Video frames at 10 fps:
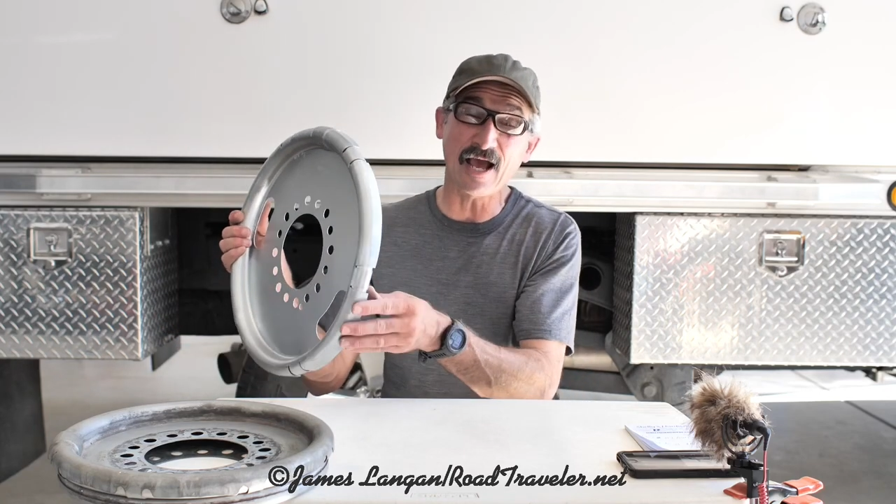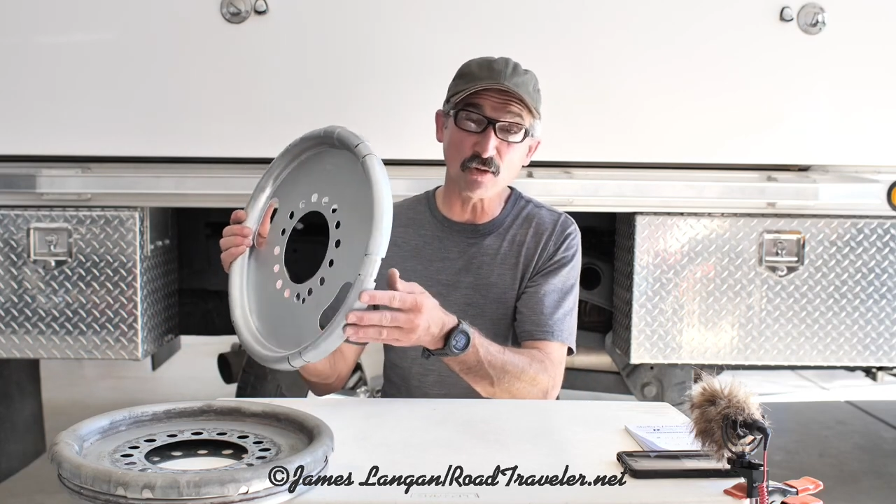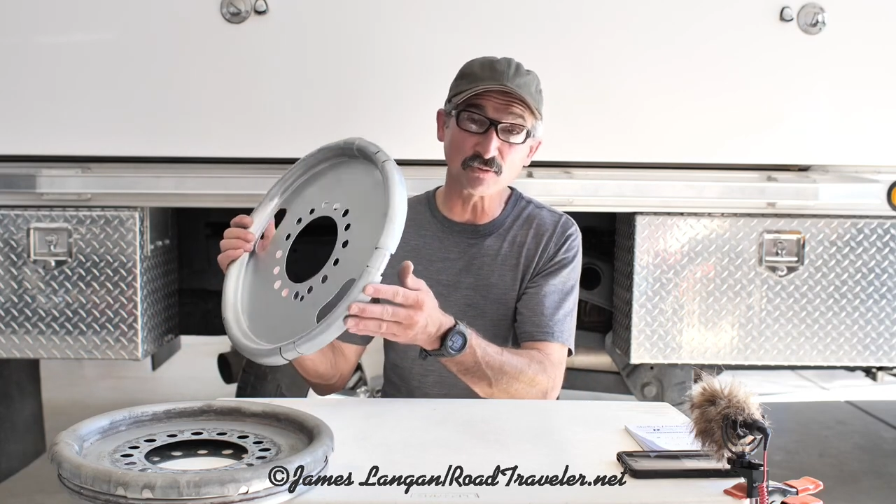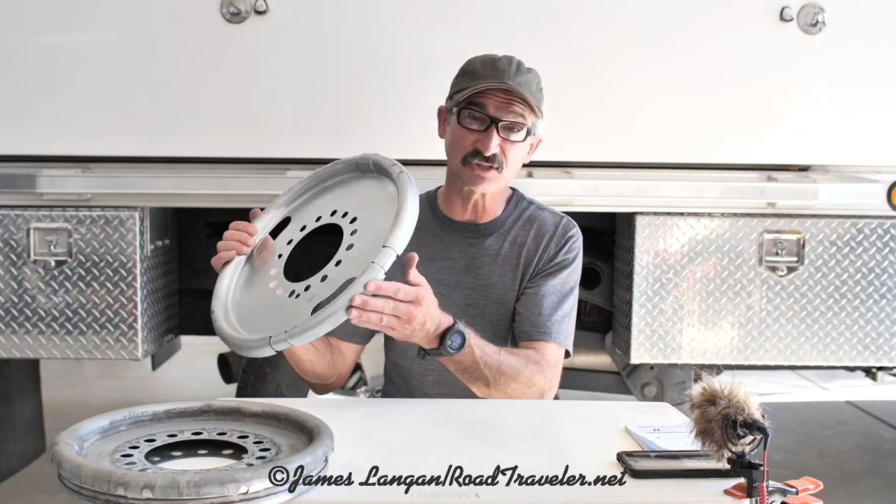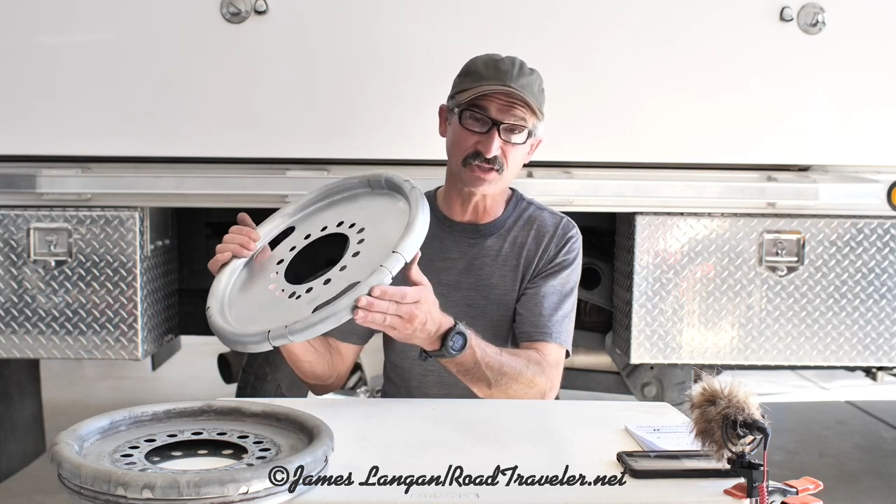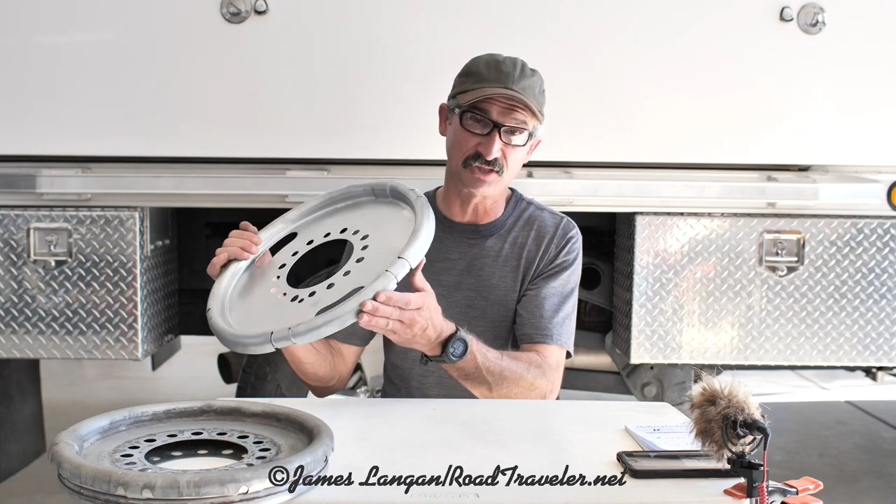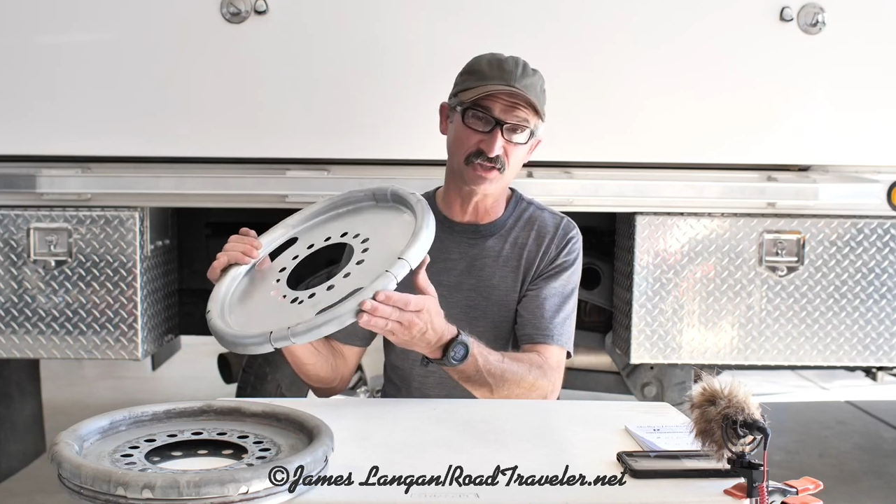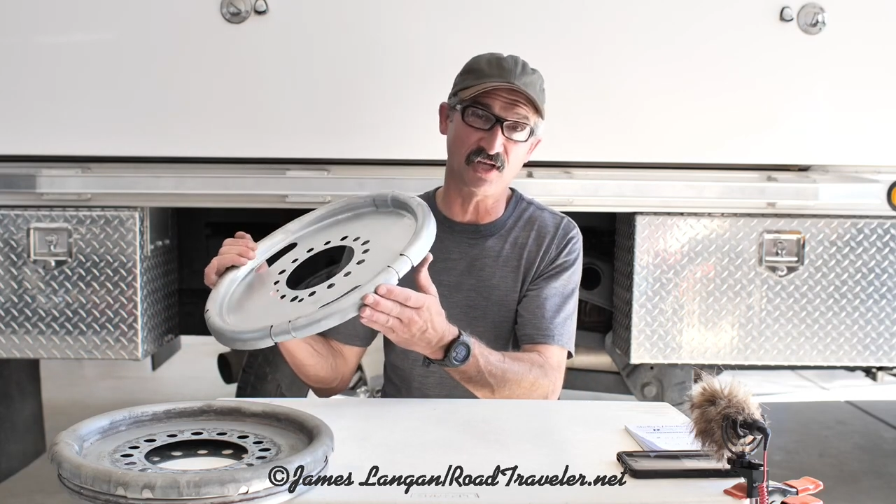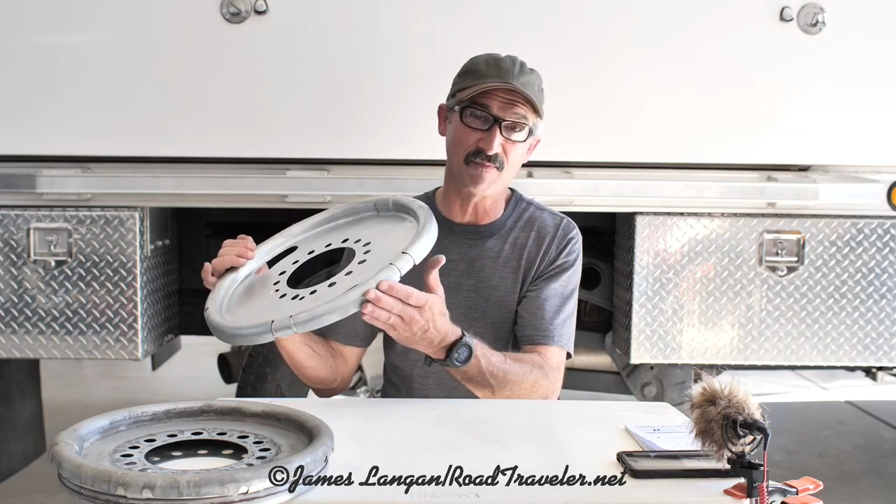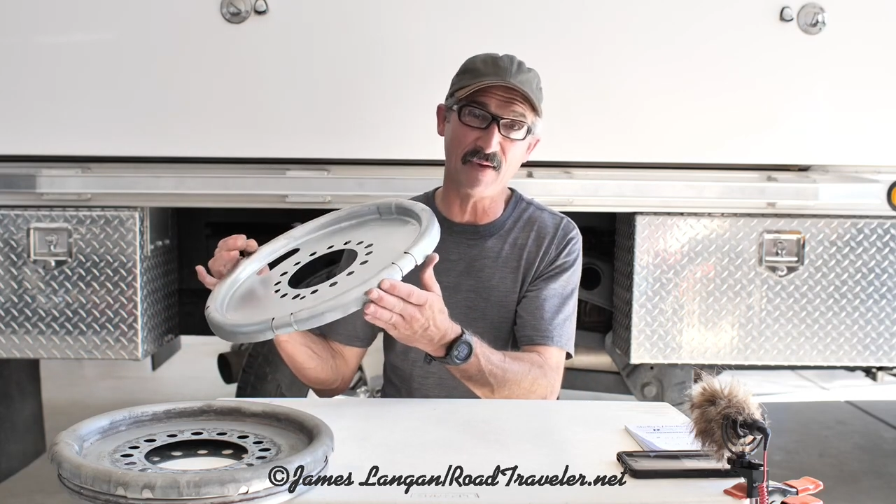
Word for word: ounces of